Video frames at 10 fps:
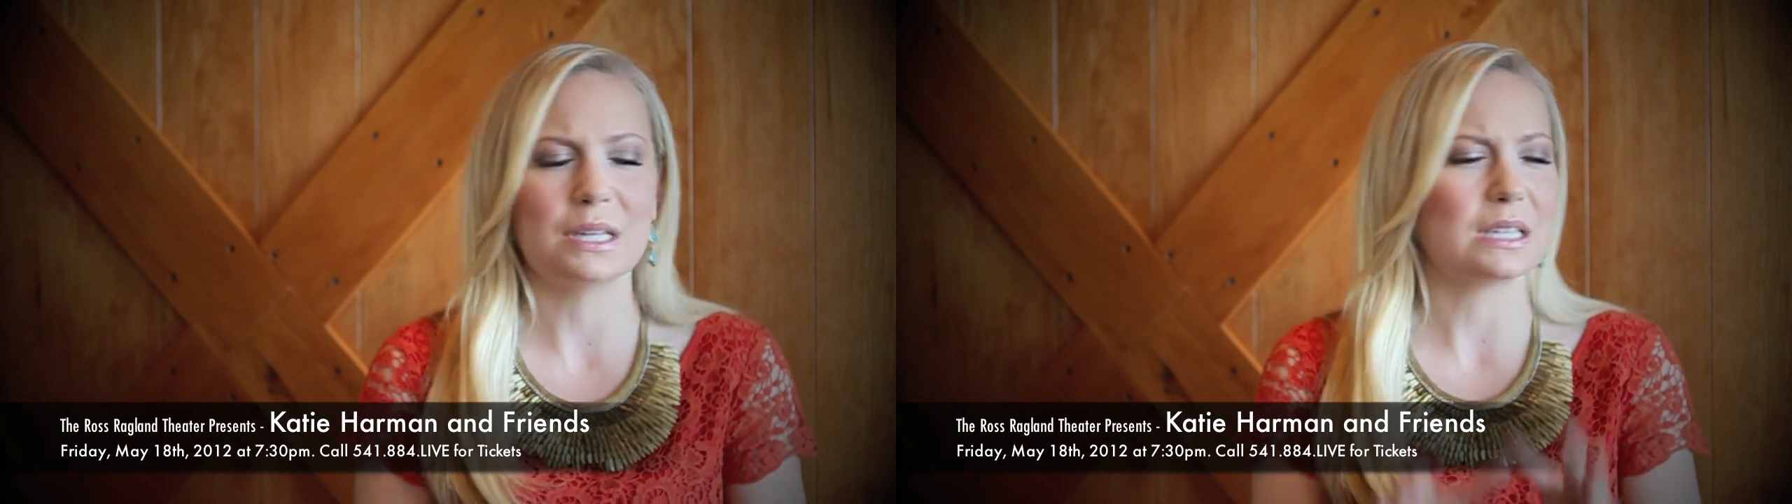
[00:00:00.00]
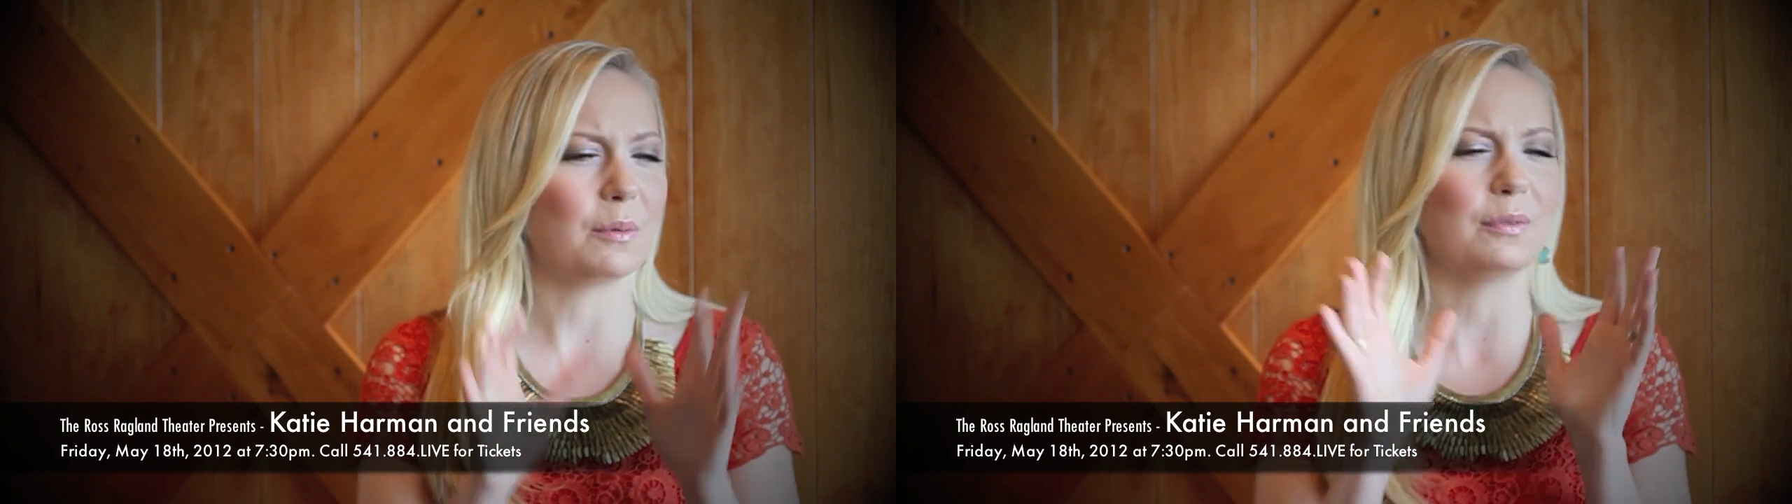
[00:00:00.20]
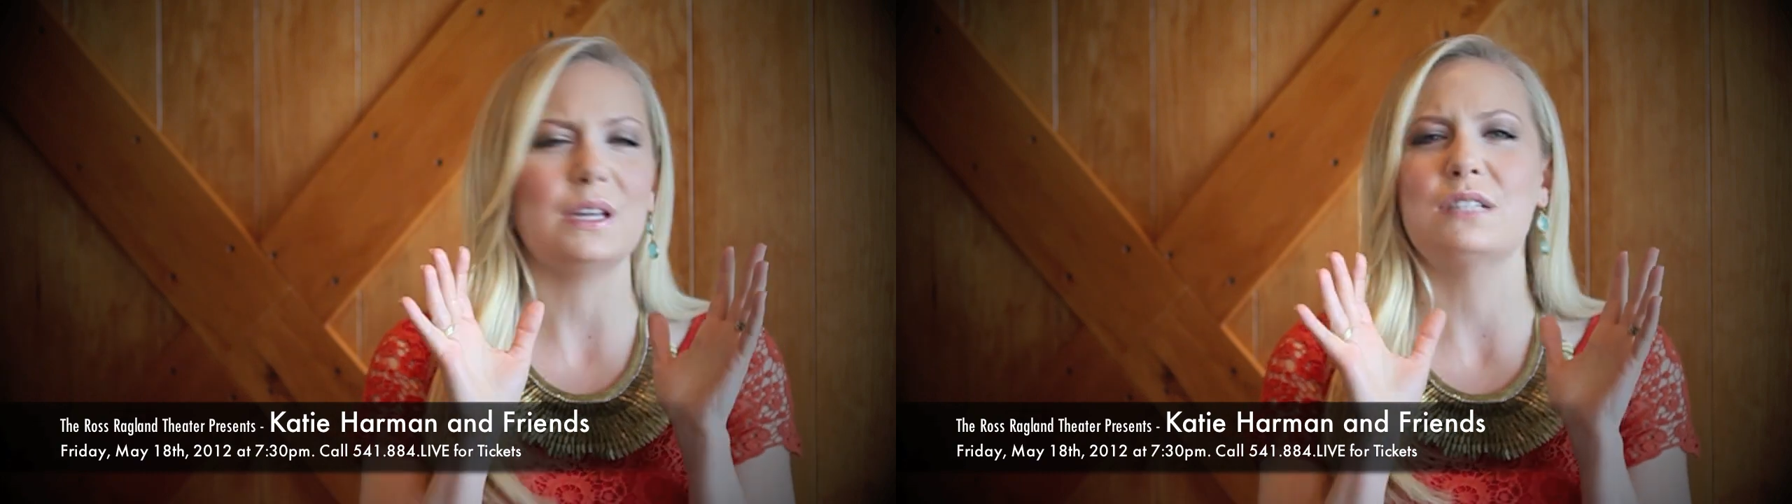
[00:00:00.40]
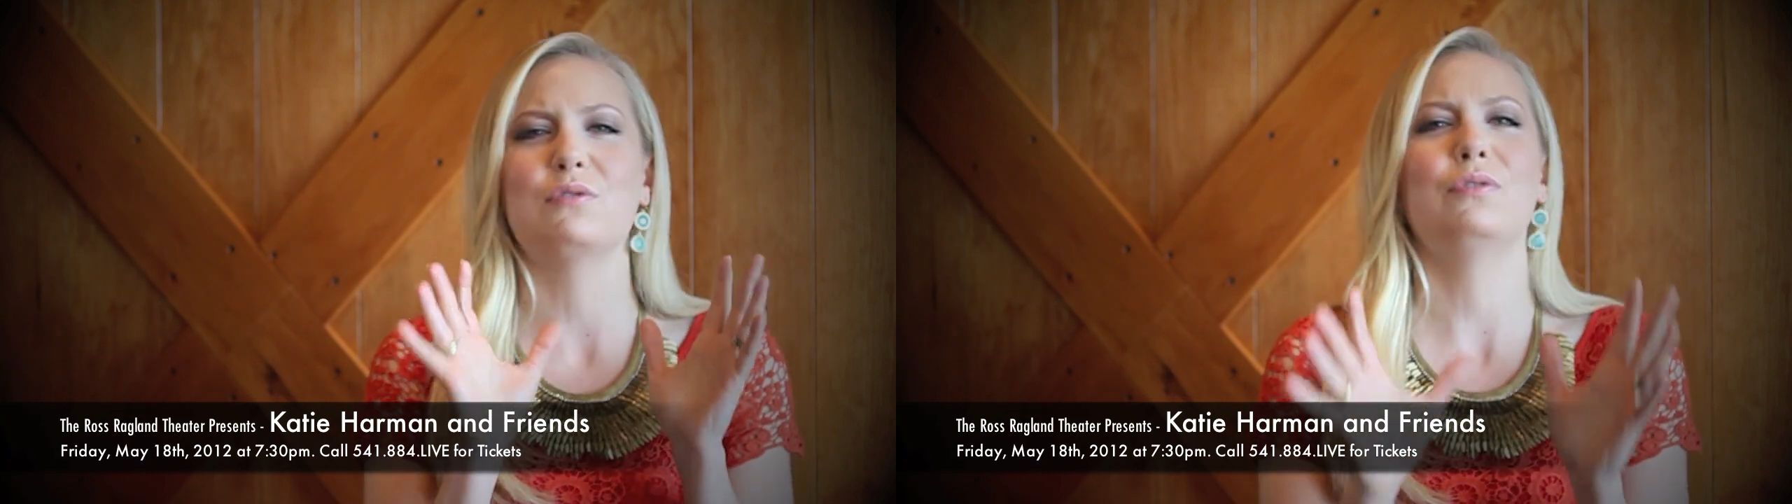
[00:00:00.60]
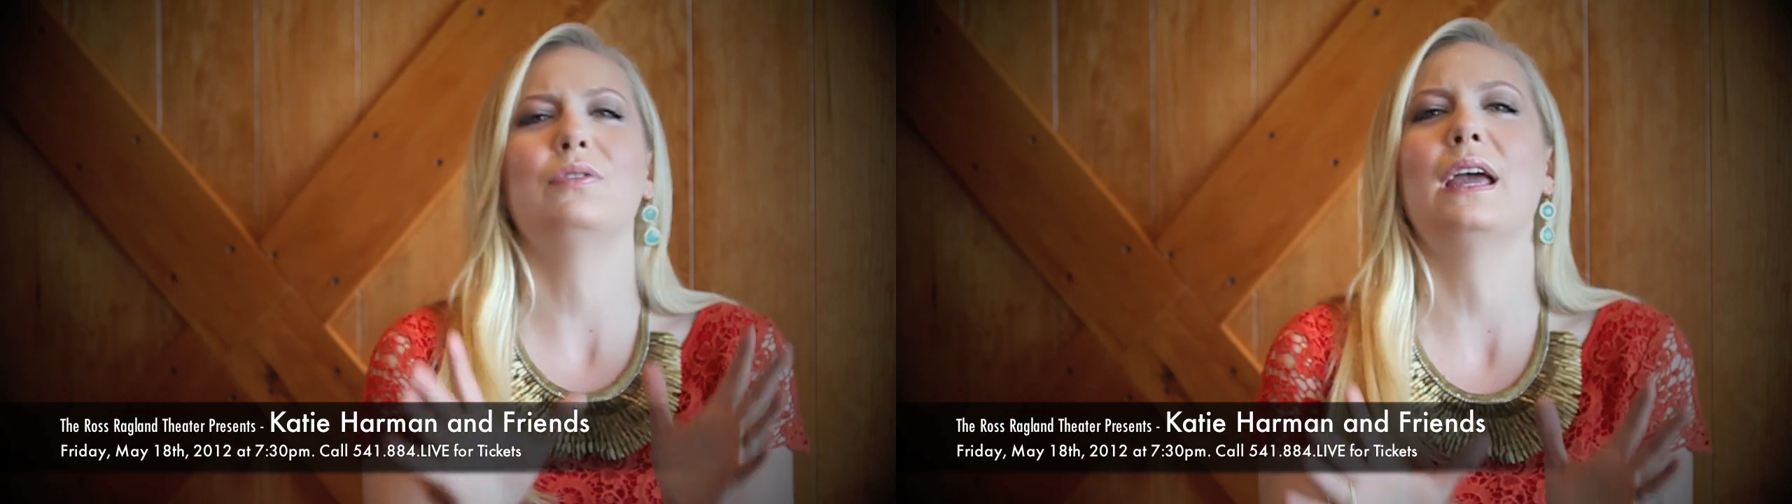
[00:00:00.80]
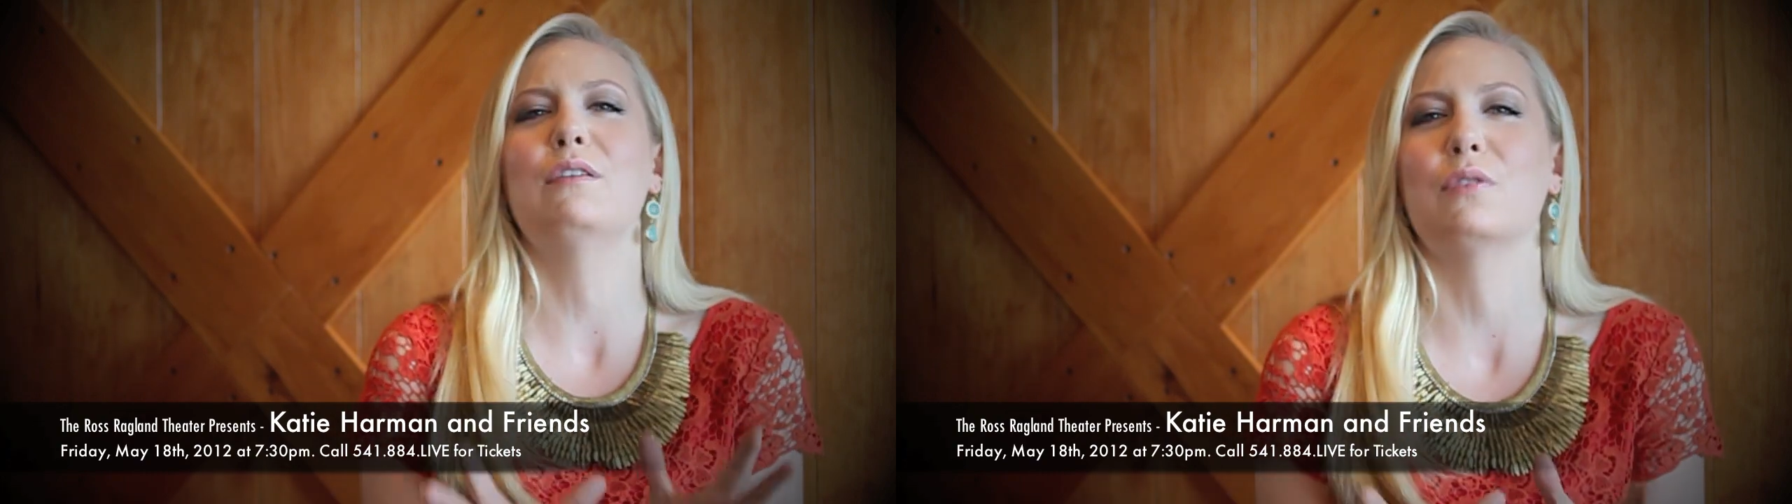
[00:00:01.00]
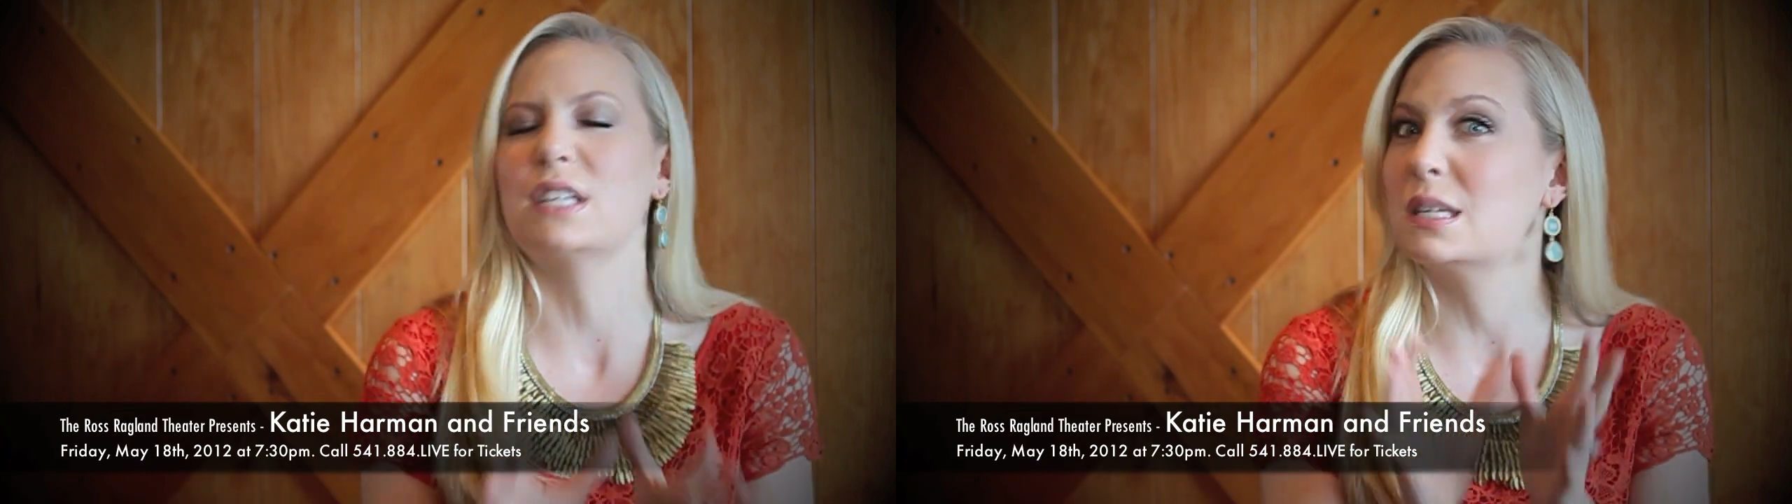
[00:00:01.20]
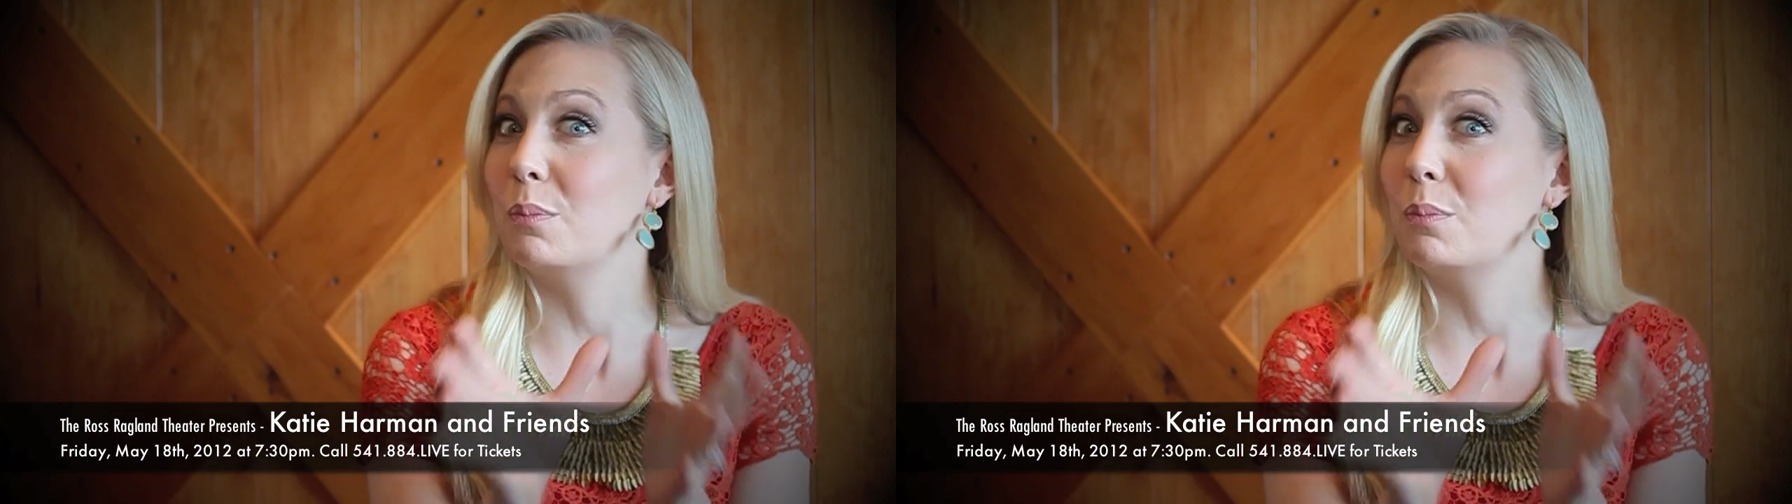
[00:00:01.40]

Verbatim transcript: some of his favorites,